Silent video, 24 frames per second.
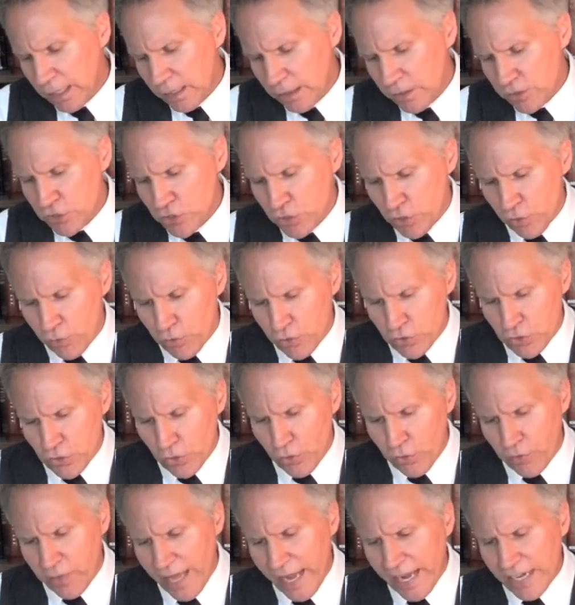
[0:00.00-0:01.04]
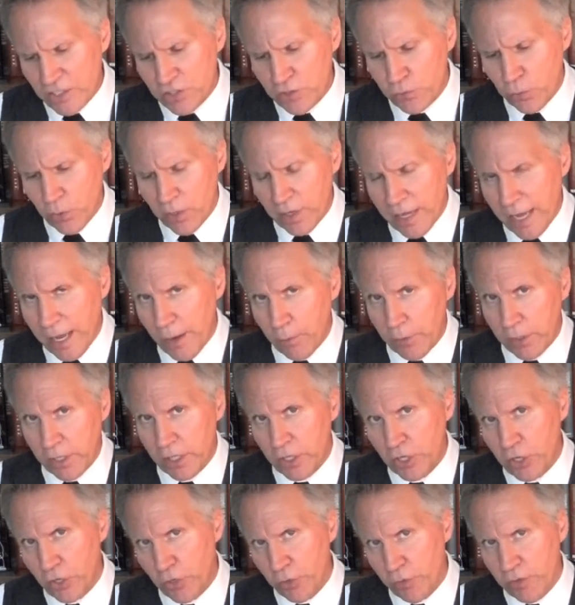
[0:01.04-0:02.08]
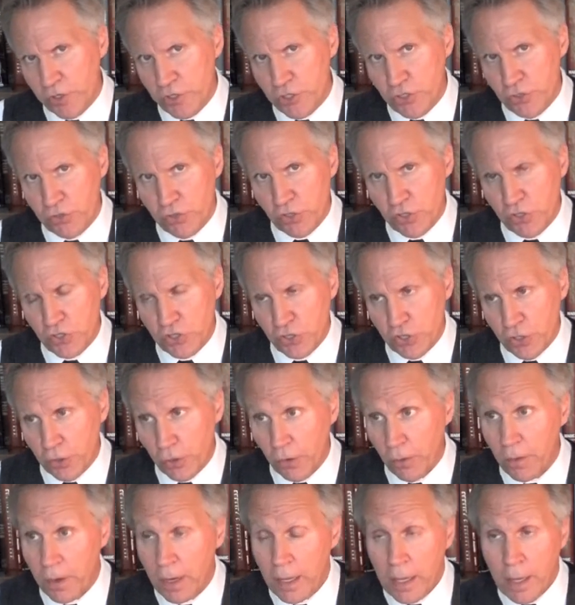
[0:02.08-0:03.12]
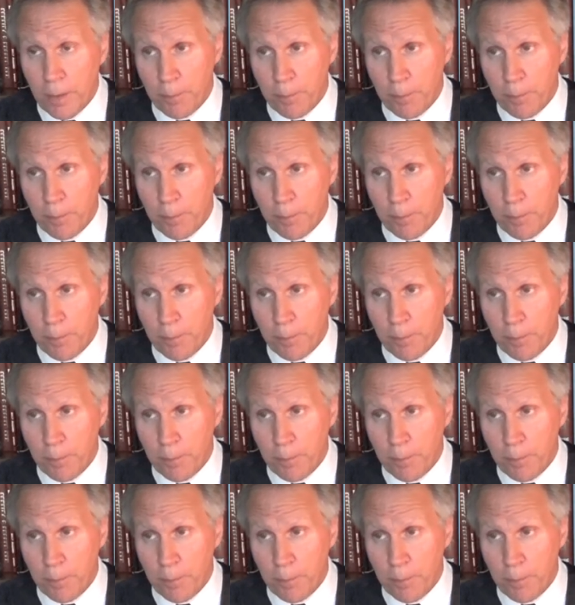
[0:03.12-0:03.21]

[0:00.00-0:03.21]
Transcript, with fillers: So that's what I would encourage you to do.